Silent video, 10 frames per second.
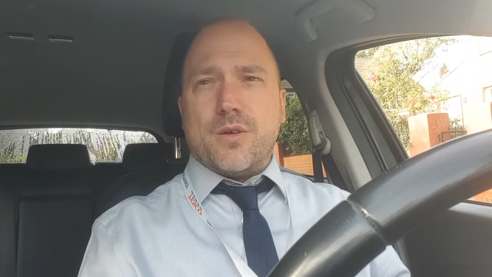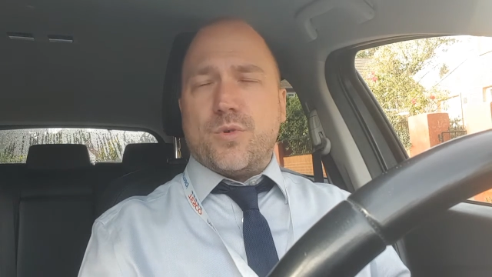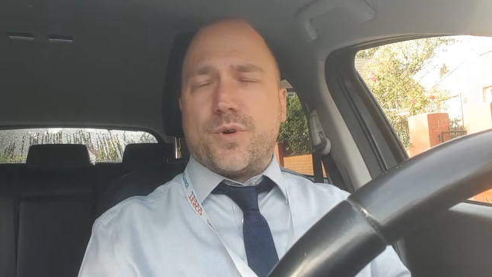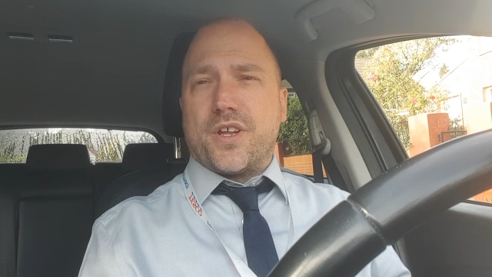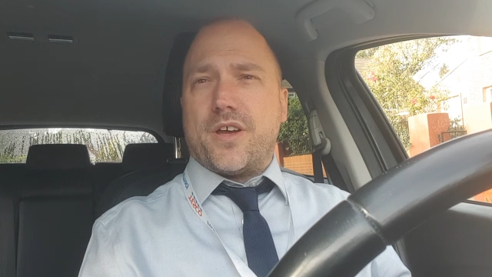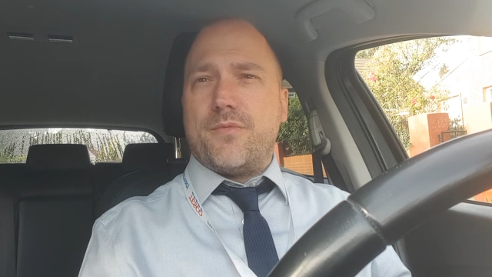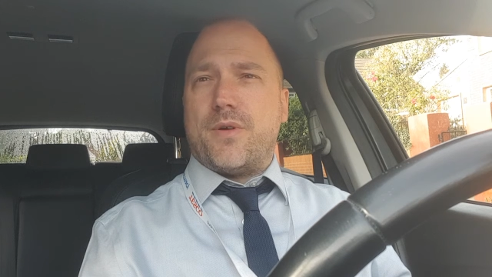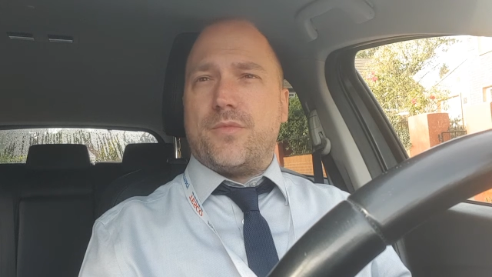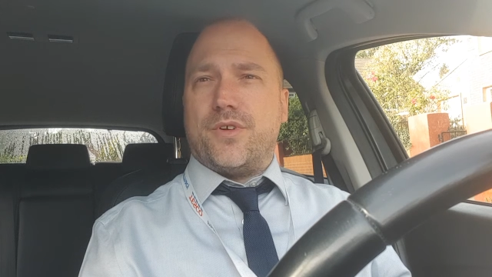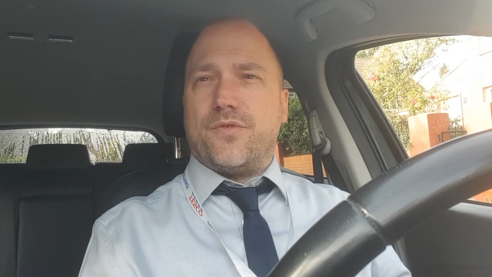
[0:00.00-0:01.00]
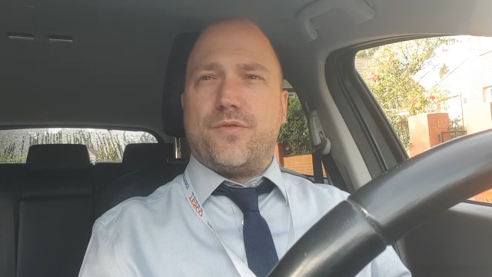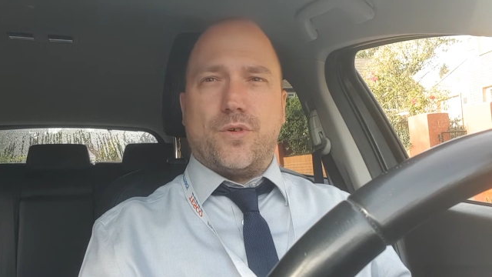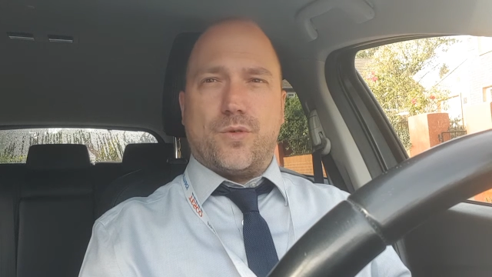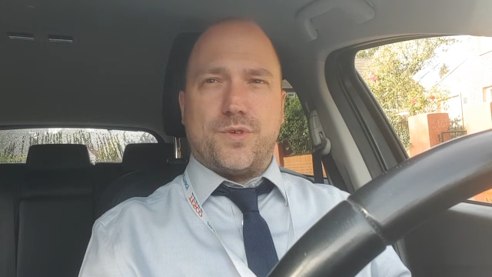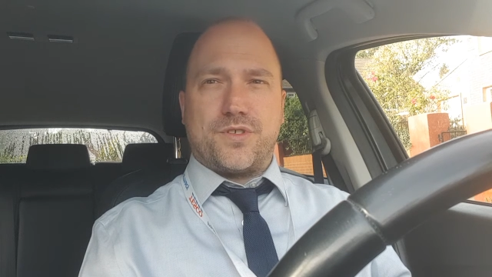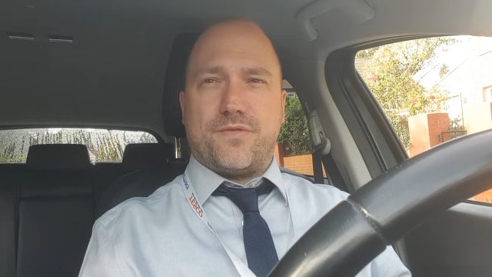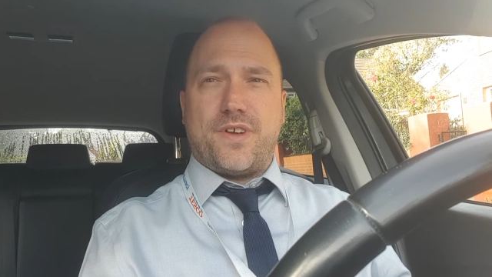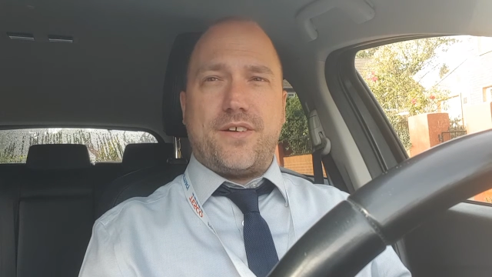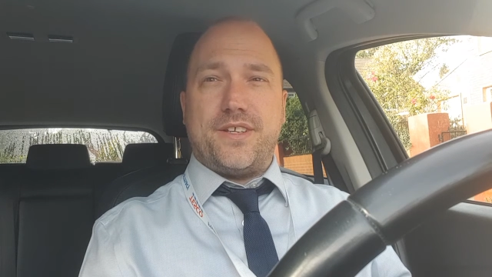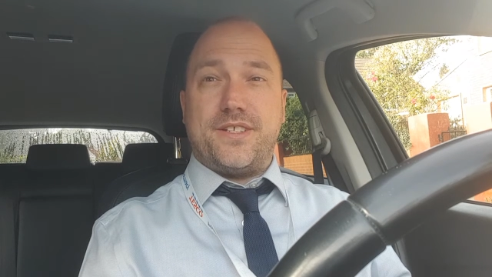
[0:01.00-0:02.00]
But what I remember it for was a
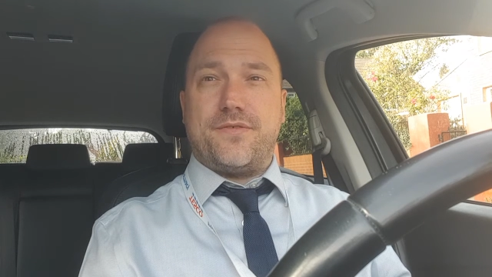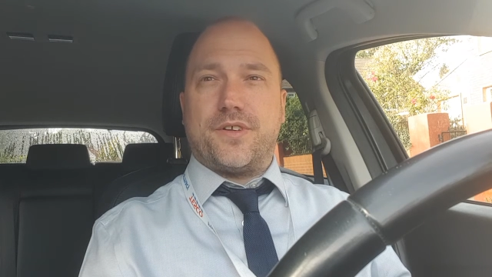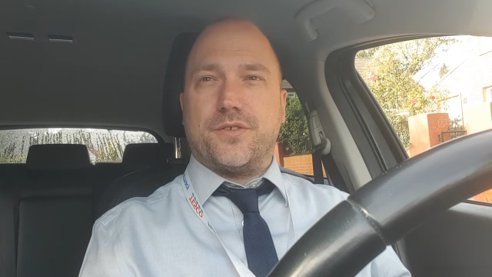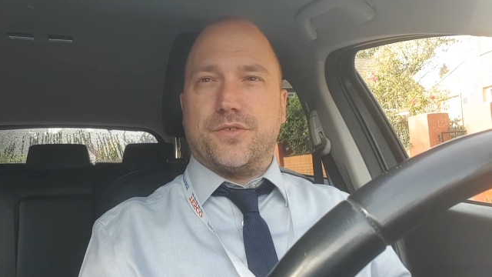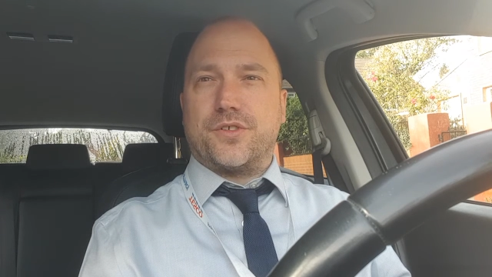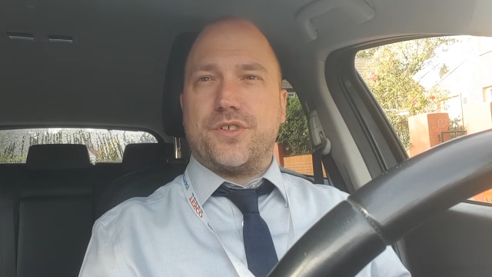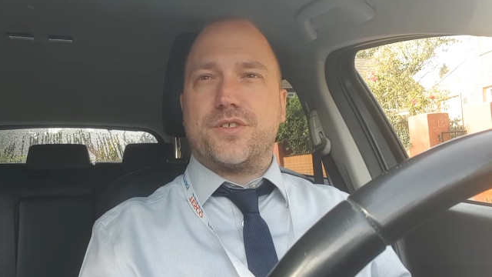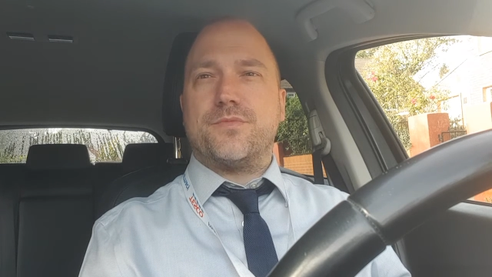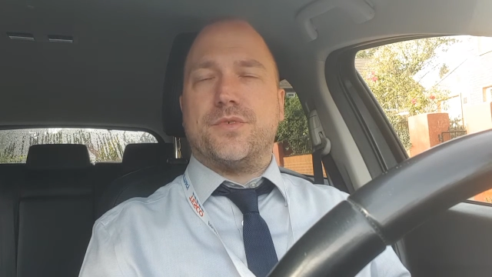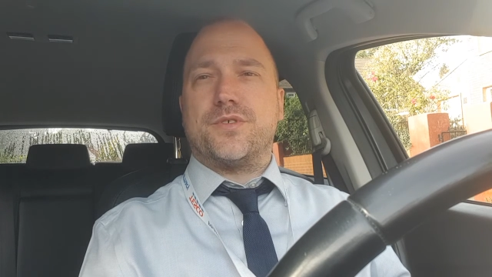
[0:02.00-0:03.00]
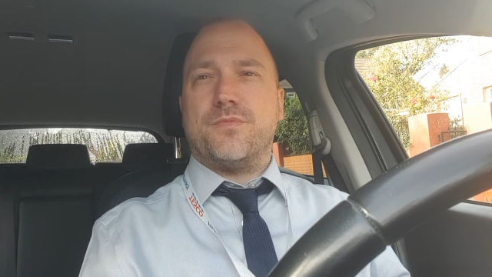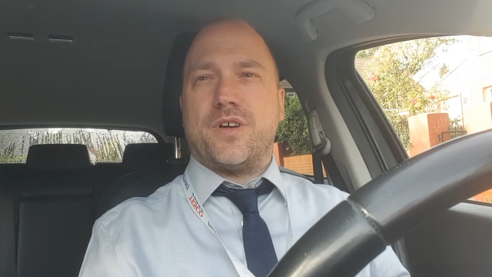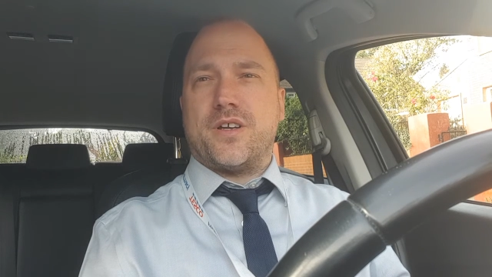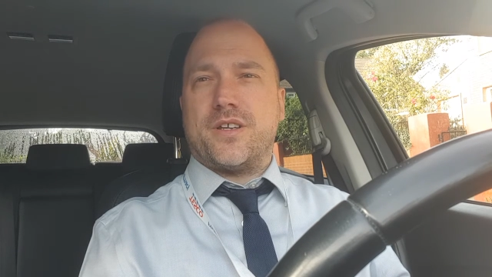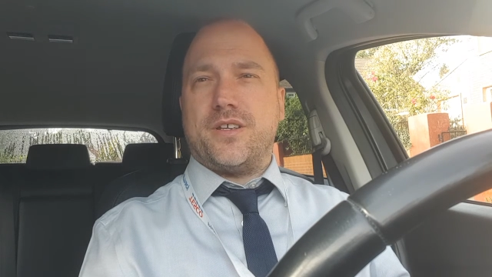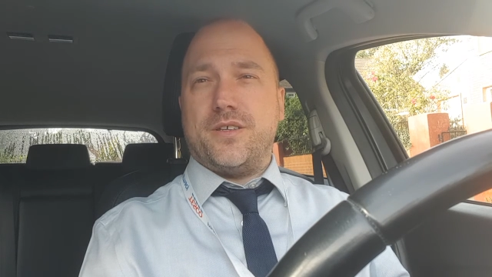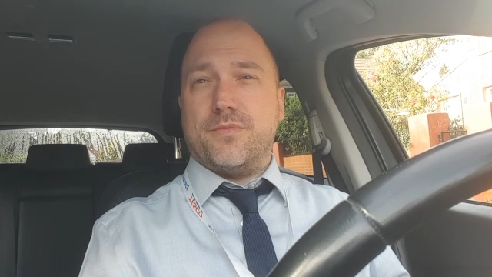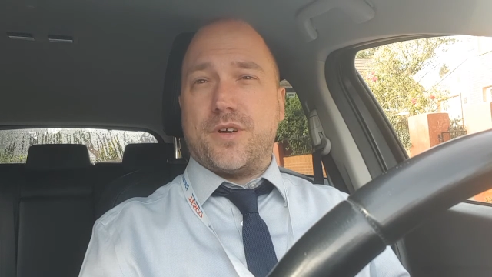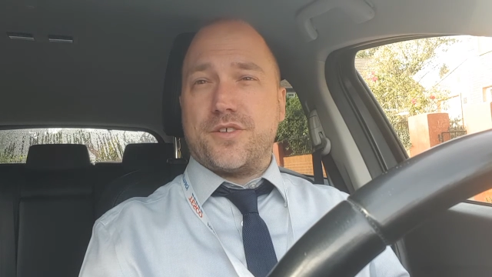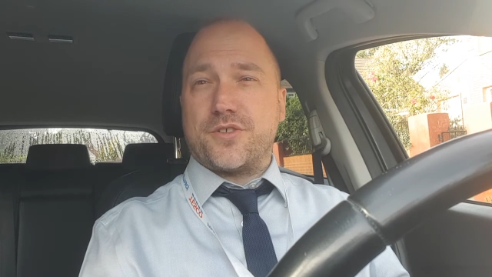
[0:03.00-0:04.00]
very difficult Christmas.
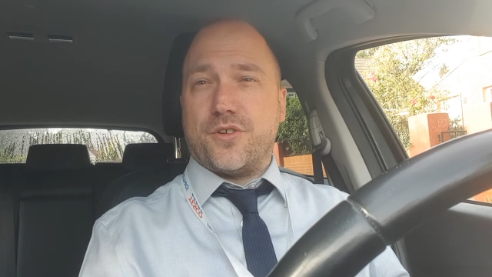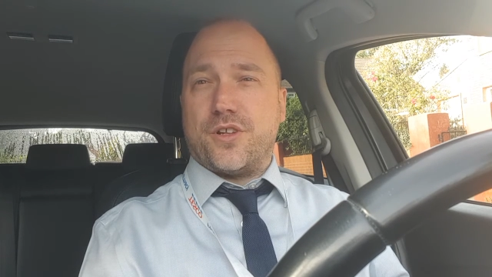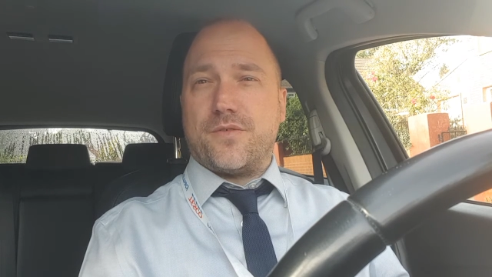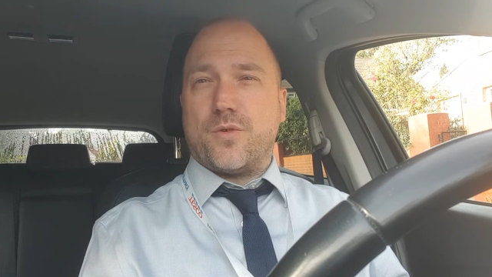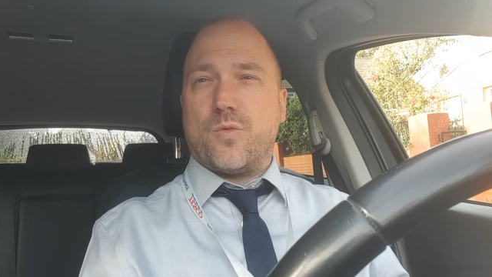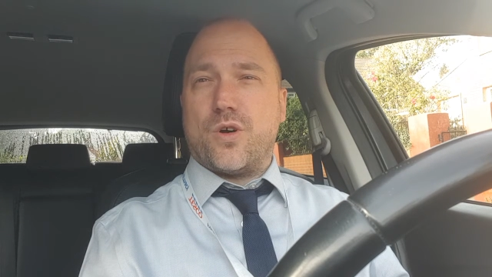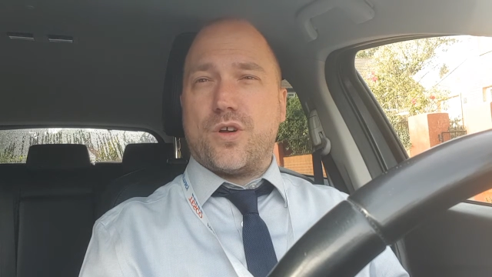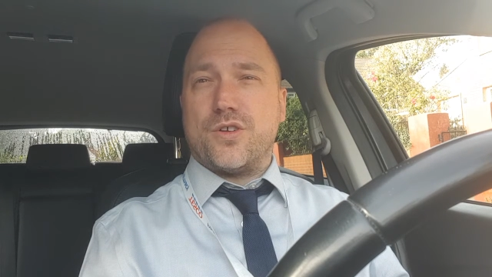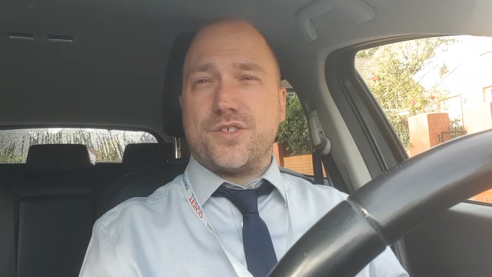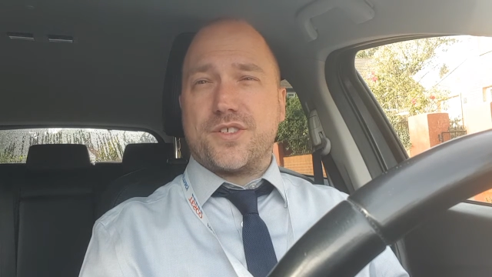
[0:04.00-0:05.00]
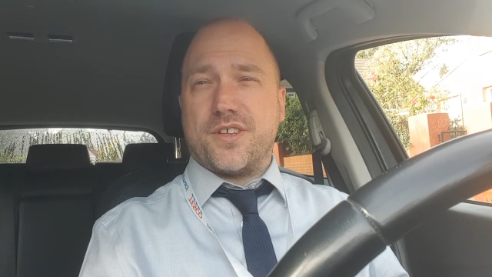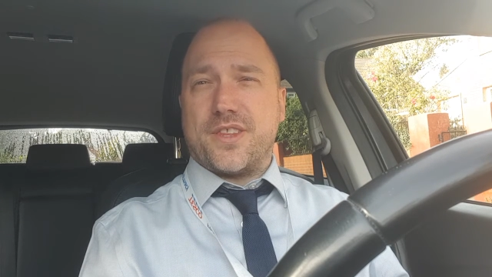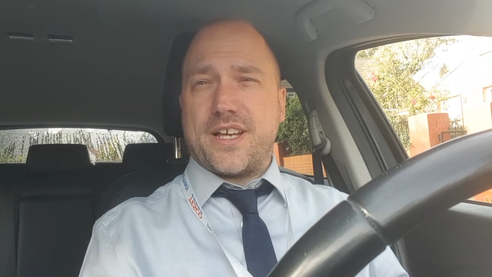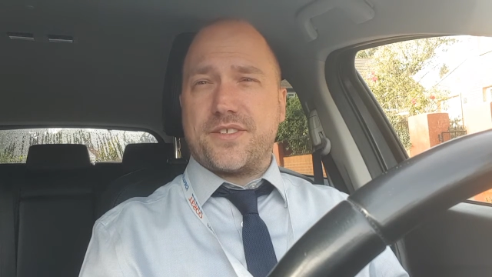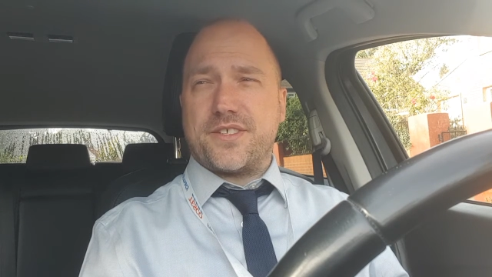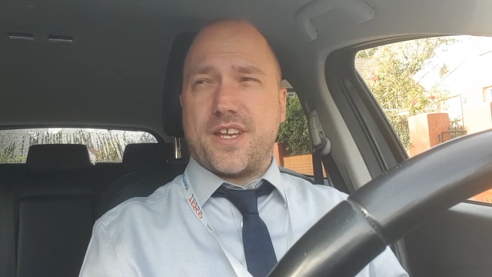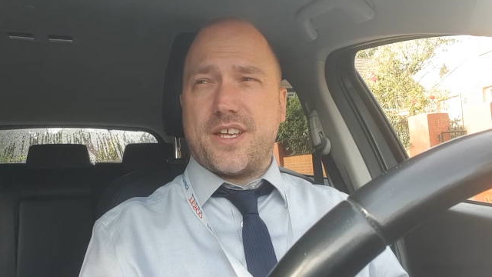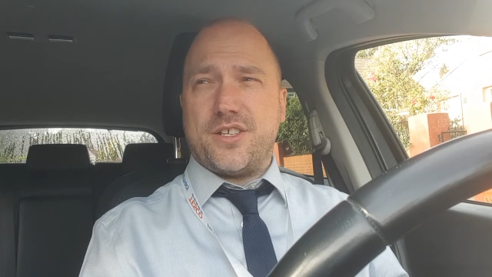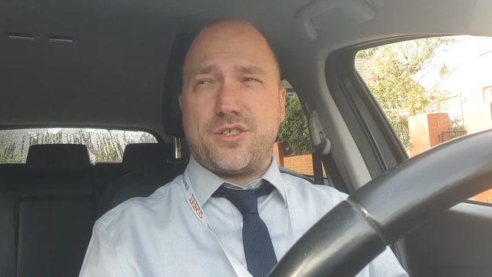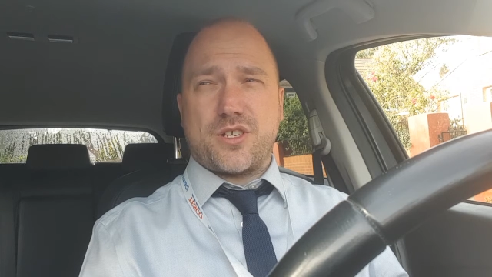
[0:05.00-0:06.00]
My son Oliver was at that
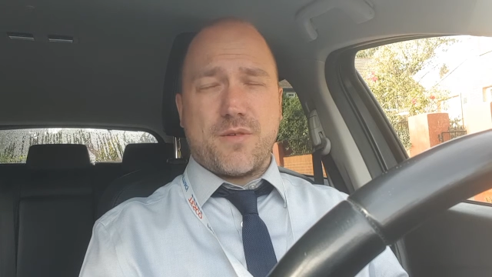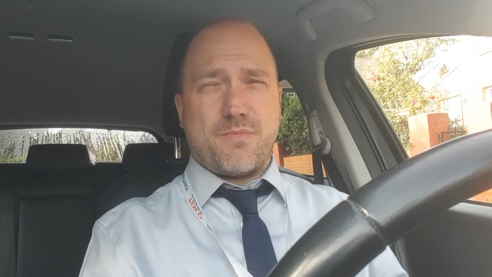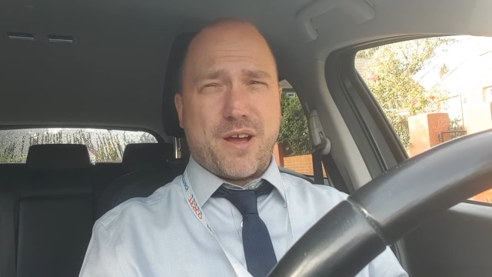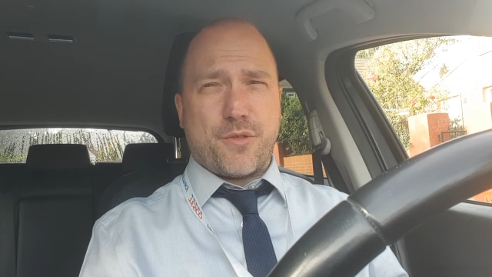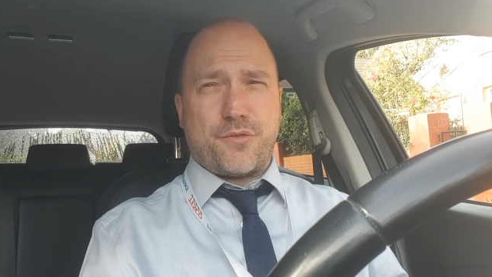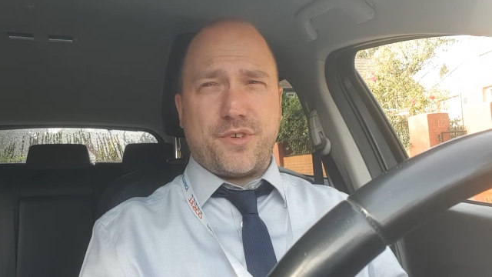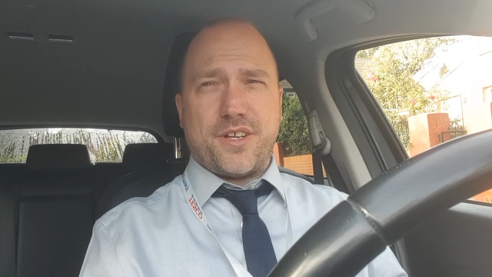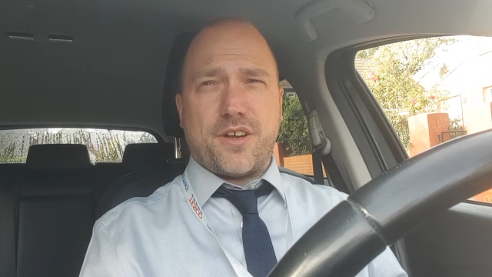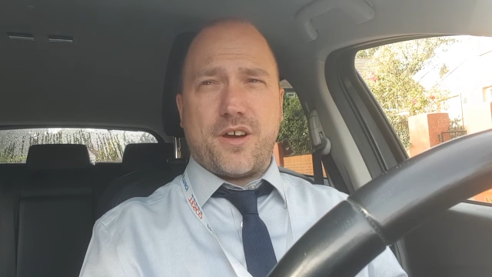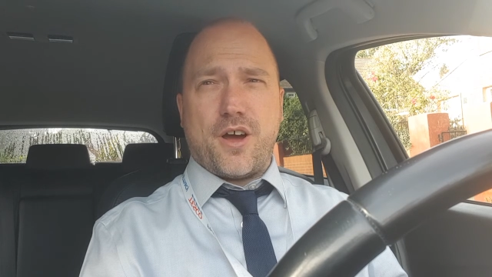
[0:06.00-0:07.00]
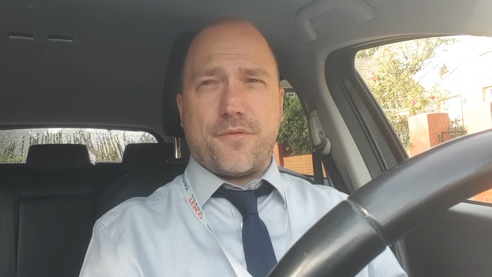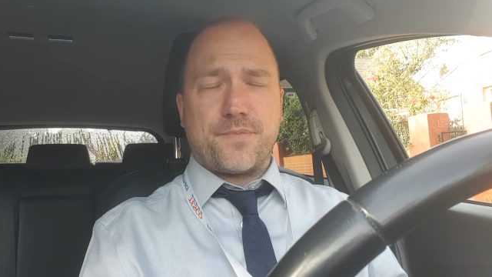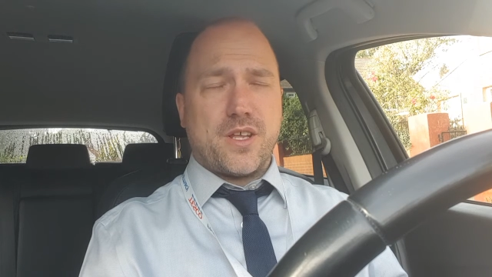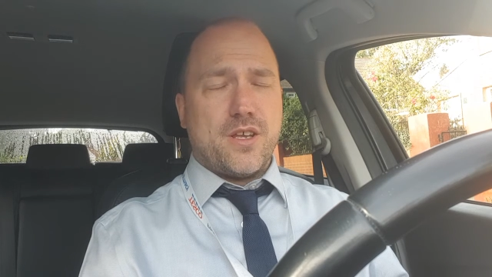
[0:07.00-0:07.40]
stage about 3 and a half.